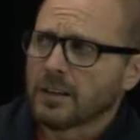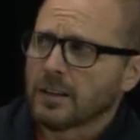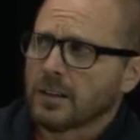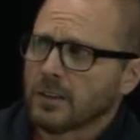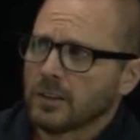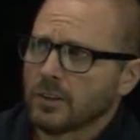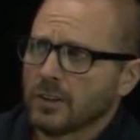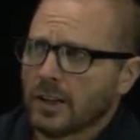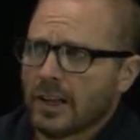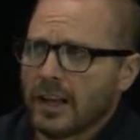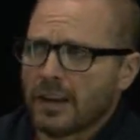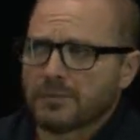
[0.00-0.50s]

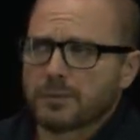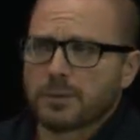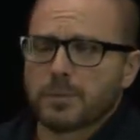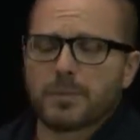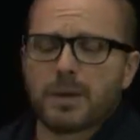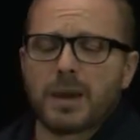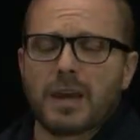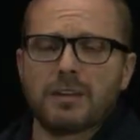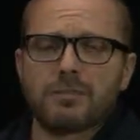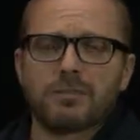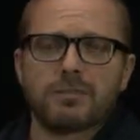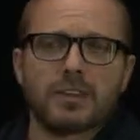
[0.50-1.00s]
you'll have to
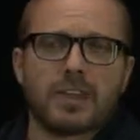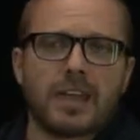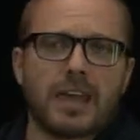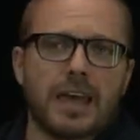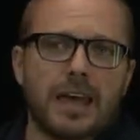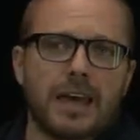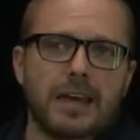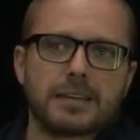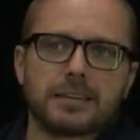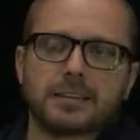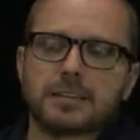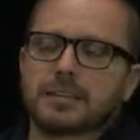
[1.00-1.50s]
pay for
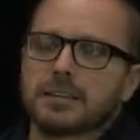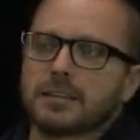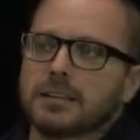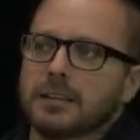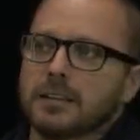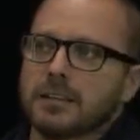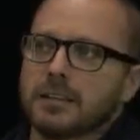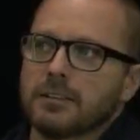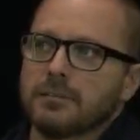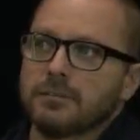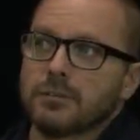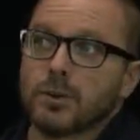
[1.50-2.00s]
that
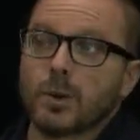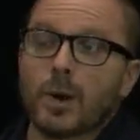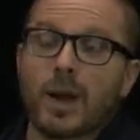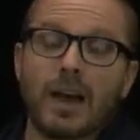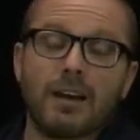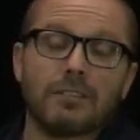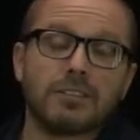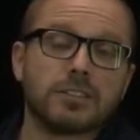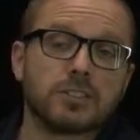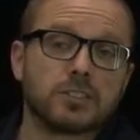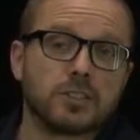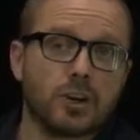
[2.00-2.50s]
if you
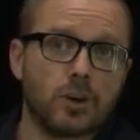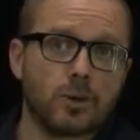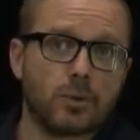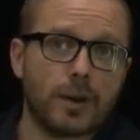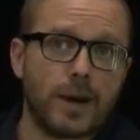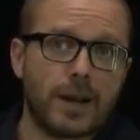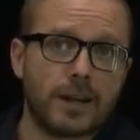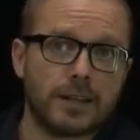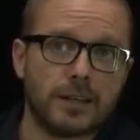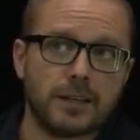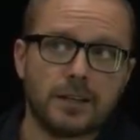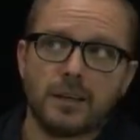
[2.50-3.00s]
haven't
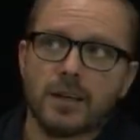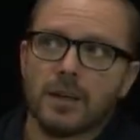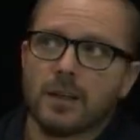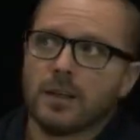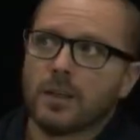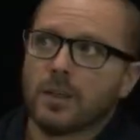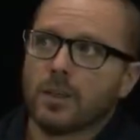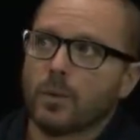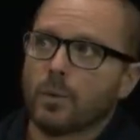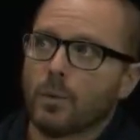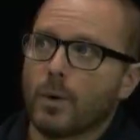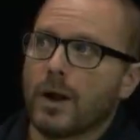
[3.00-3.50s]
already.
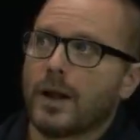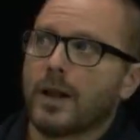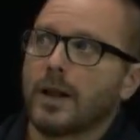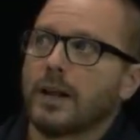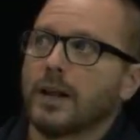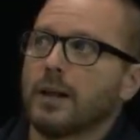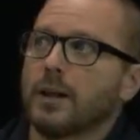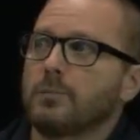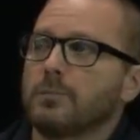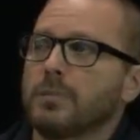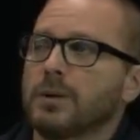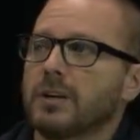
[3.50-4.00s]
The
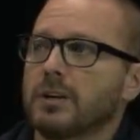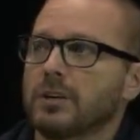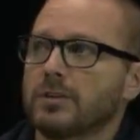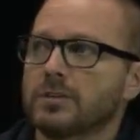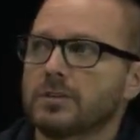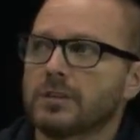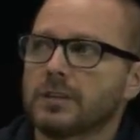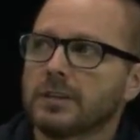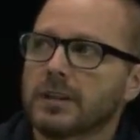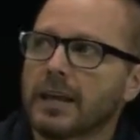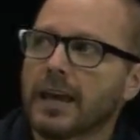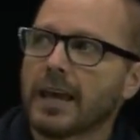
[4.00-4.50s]
way
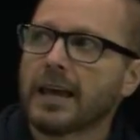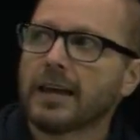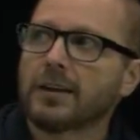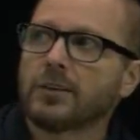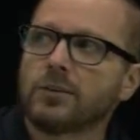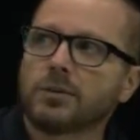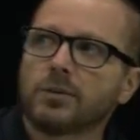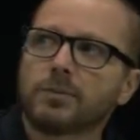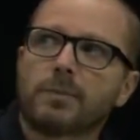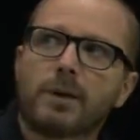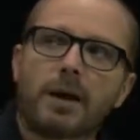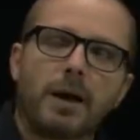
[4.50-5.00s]
Pearson
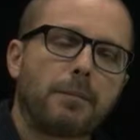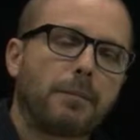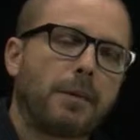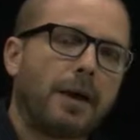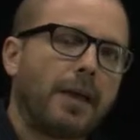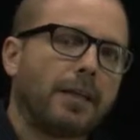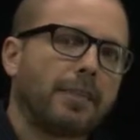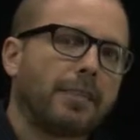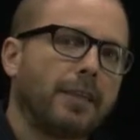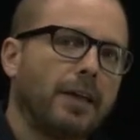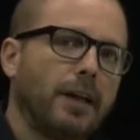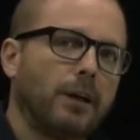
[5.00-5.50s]
handles
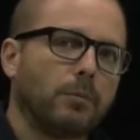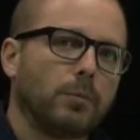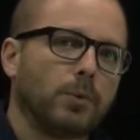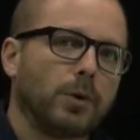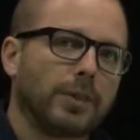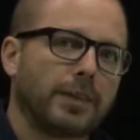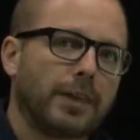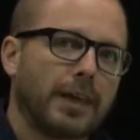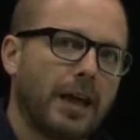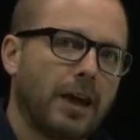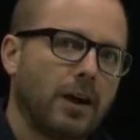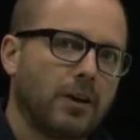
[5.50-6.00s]
MyMathLab
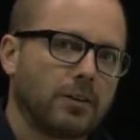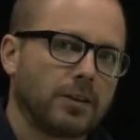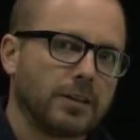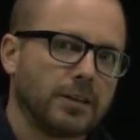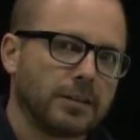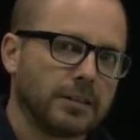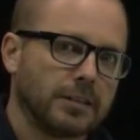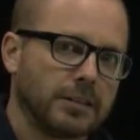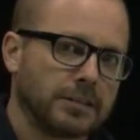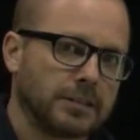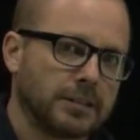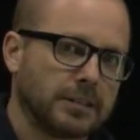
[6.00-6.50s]
with
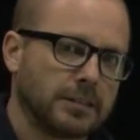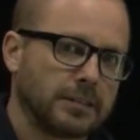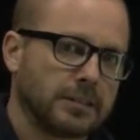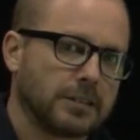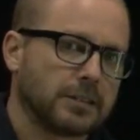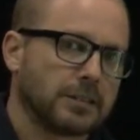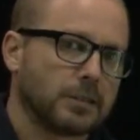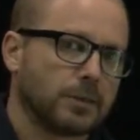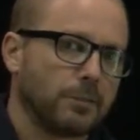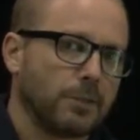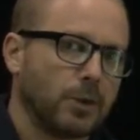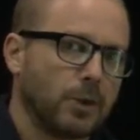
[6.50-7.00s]
calculus, since
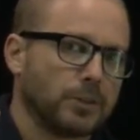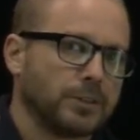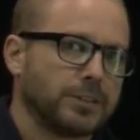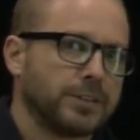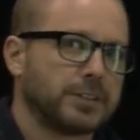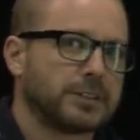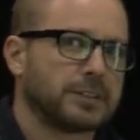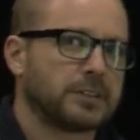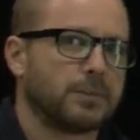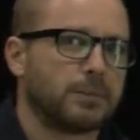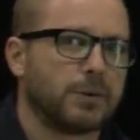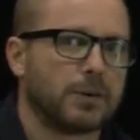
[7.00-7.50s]
it's a
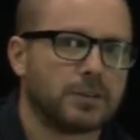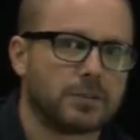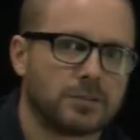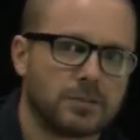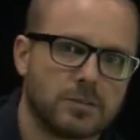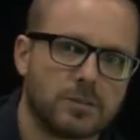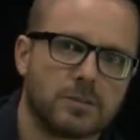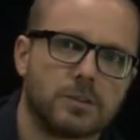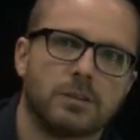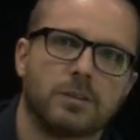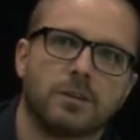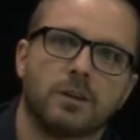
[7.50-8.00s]

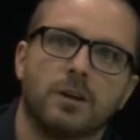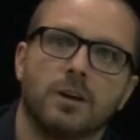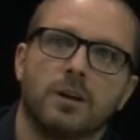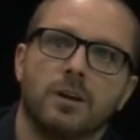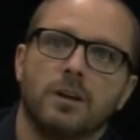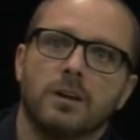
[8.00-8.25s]
multi-semester